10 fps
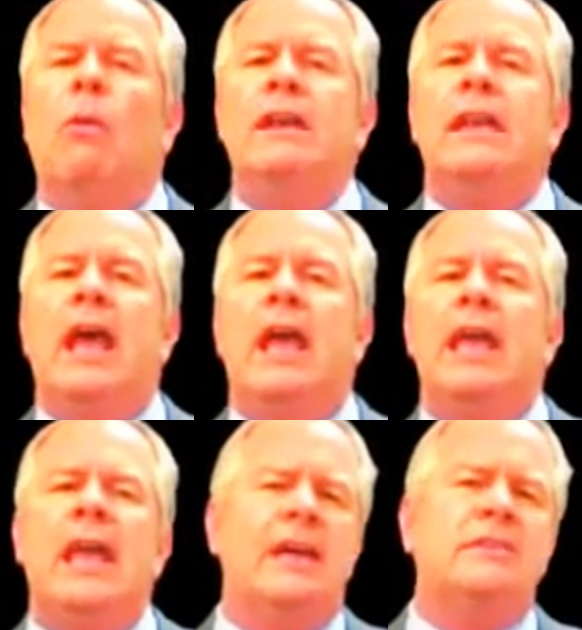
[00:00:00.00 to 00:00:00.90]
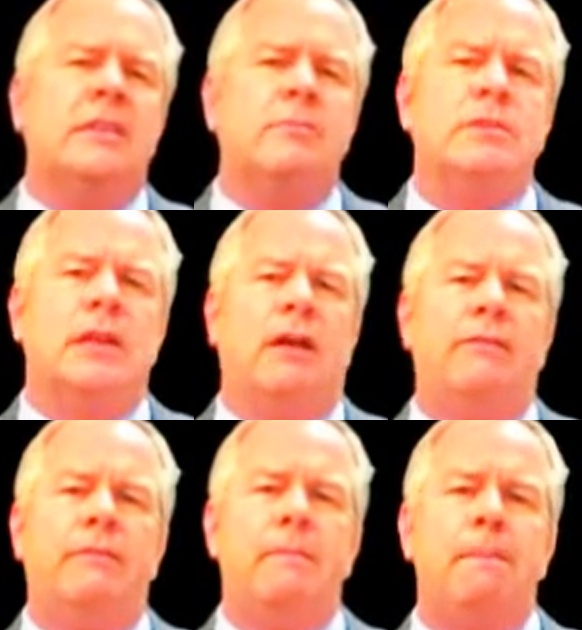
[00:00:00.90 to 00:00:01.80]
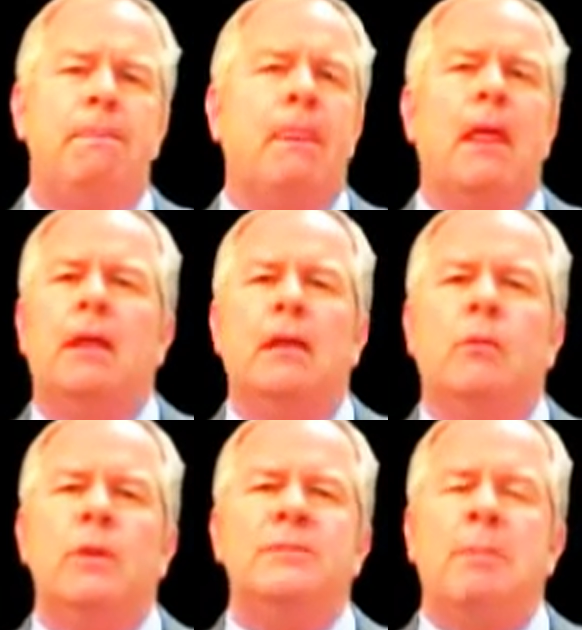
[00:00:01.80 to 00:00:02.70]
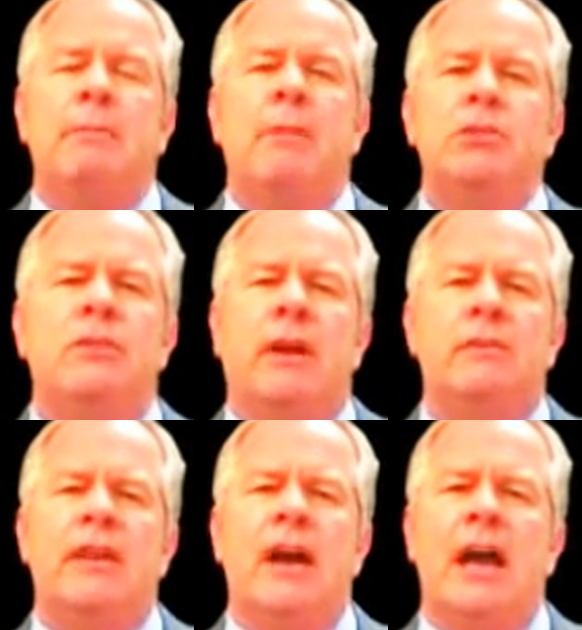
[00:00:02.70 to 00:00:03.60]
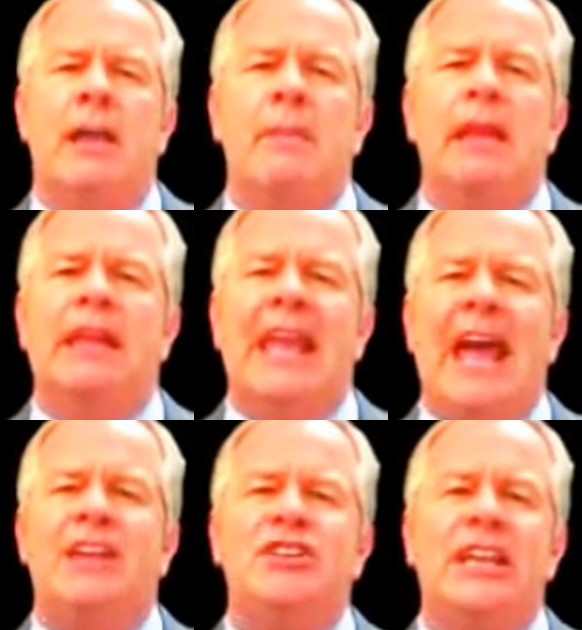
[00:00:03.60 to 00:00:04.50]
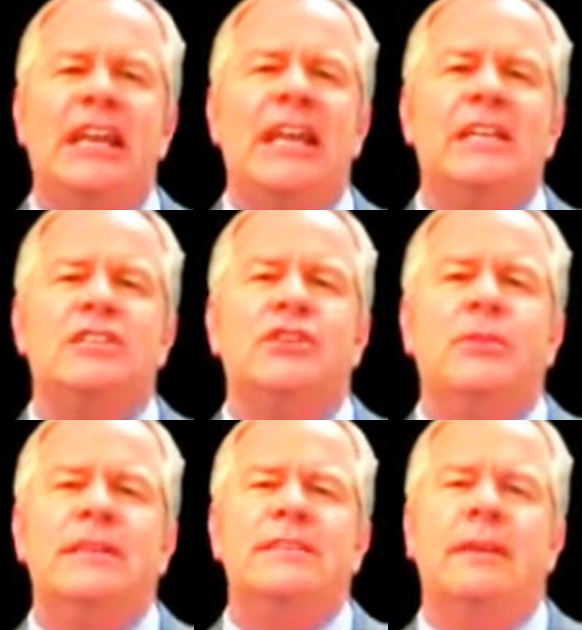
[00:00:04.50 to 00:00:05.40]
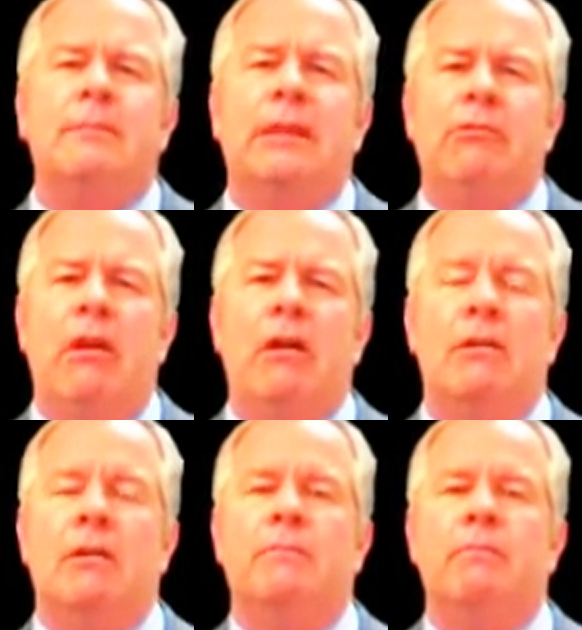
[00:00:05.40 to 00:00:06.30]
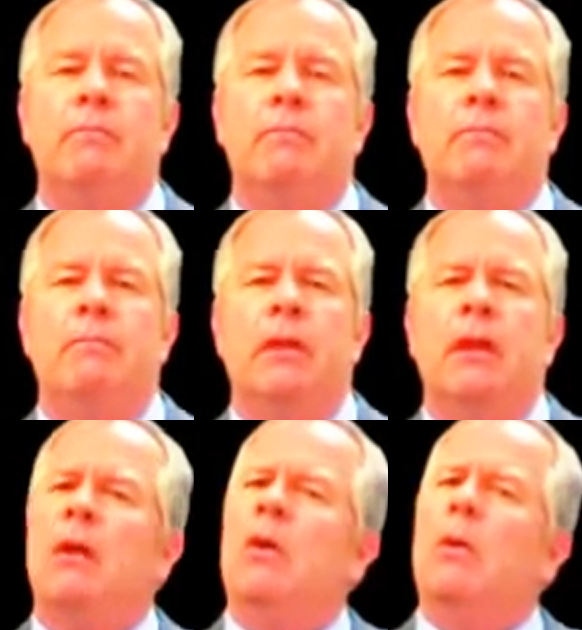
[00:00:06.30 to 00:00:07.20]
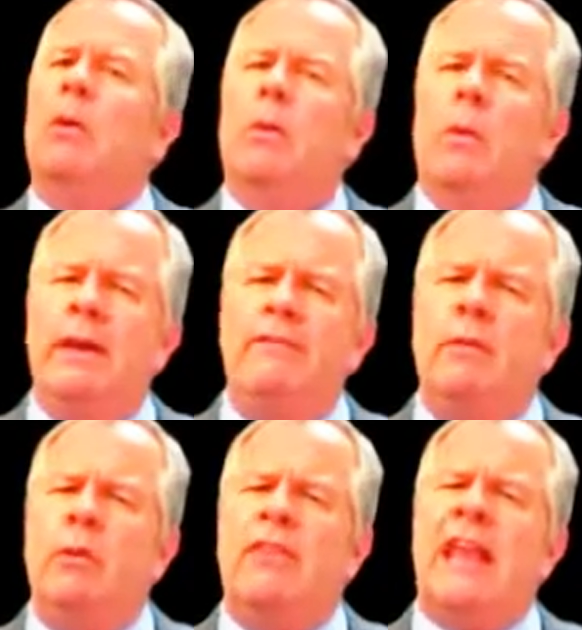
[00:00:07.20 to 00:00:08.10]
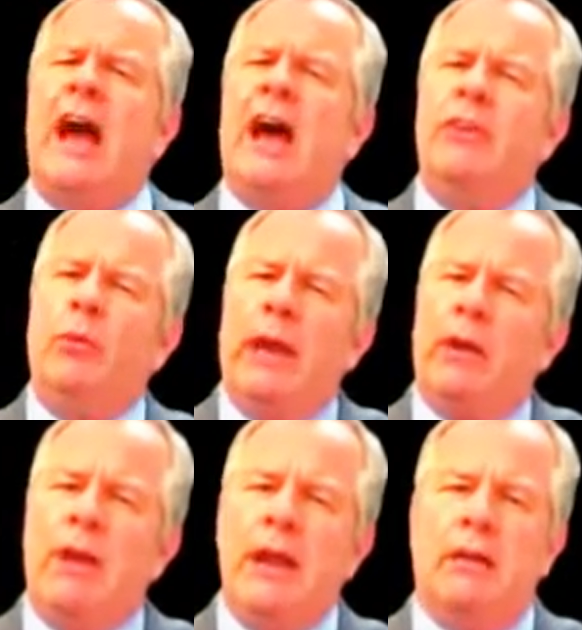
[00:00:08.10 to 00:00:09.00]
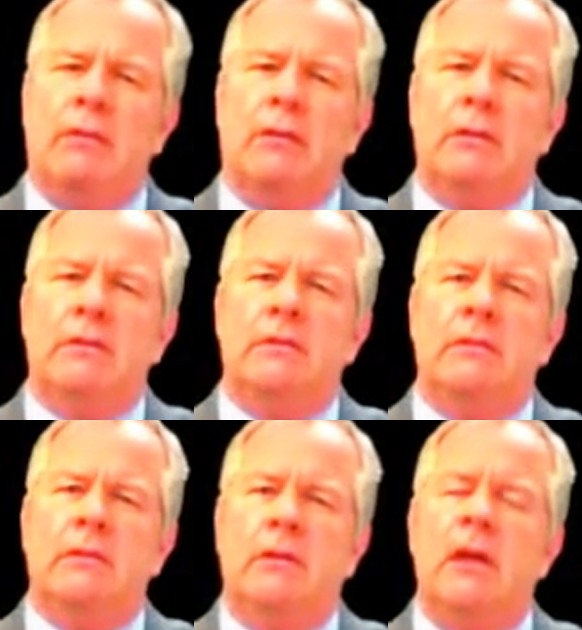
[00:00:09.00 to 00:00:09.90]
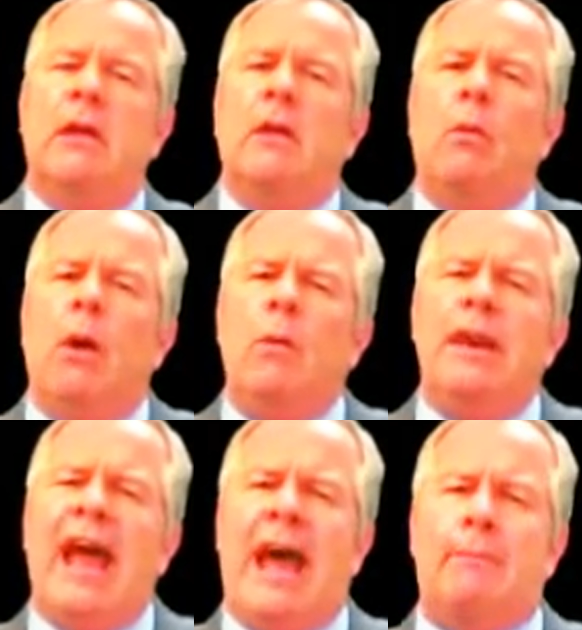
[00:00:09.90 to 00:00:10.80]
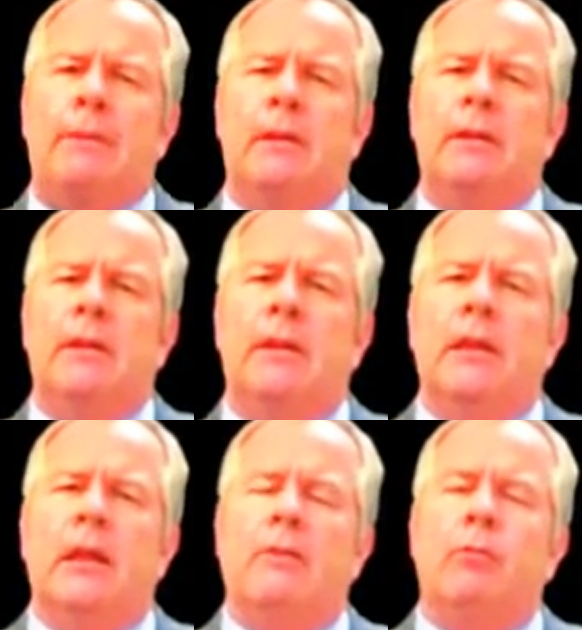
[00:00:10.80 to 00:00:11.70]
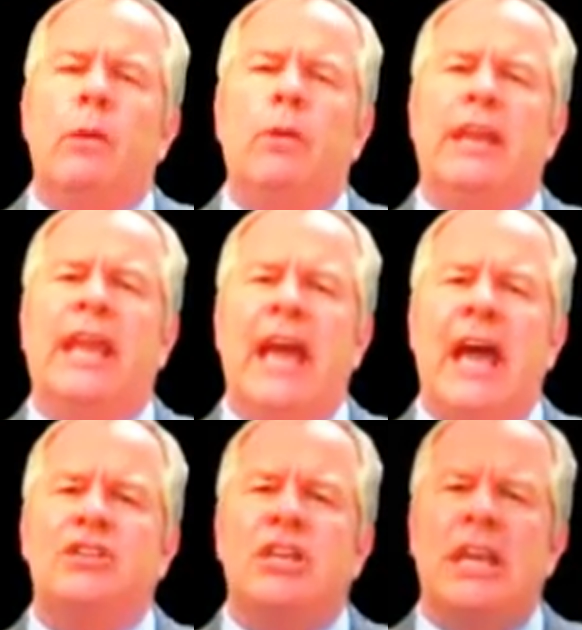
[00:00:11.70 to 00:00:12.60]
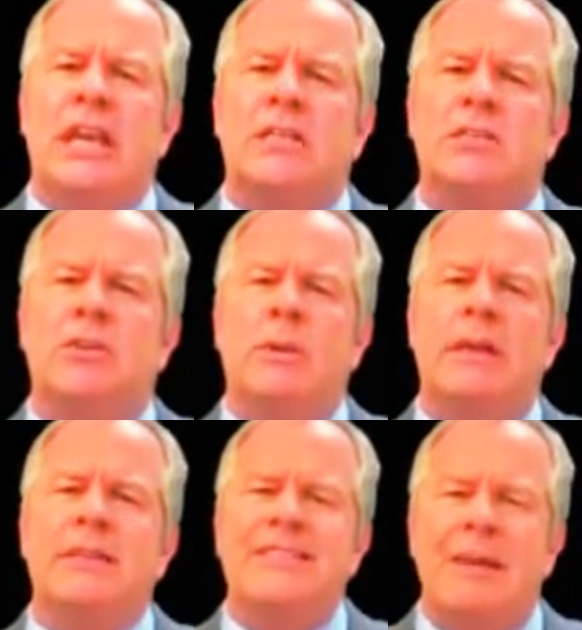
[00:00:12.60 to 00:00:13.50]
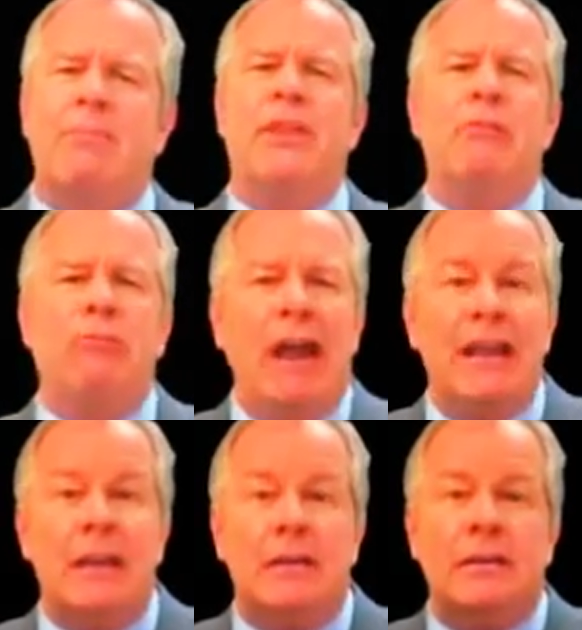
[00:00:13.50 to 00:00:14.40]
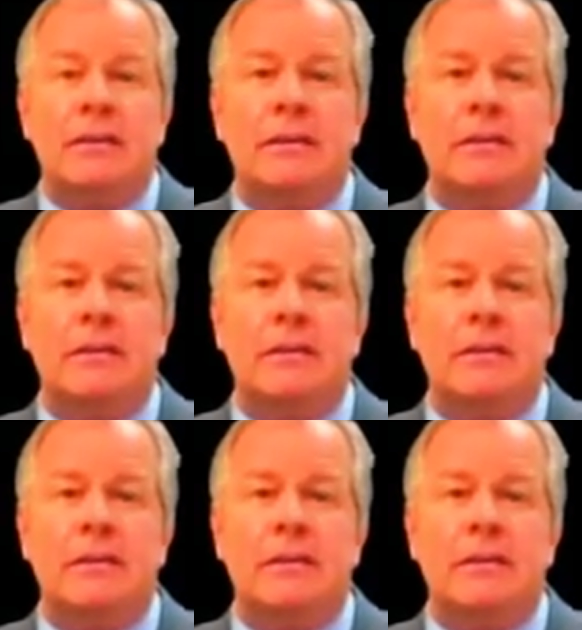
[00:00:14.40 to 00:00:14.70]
One day he asked himself, we spend most of our time catching kids doing something wrong. What if it were the other way around? What would happen if we were to catch kids doing something right?